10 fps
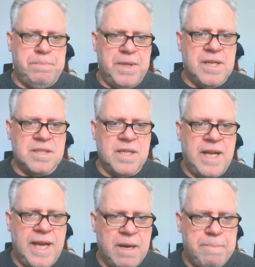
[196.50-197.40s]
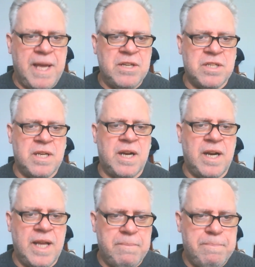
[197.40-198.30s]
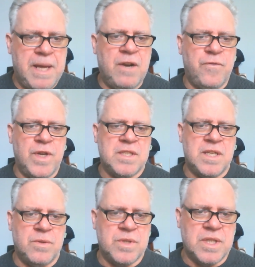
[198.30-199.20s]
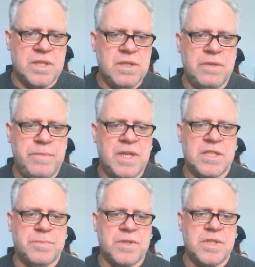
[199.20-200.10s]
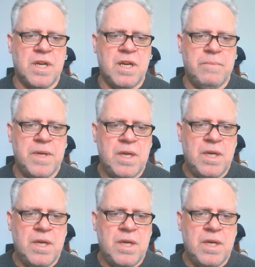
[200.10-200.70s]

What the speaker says: because it had a pension and it had benefits and it was a good municipal job.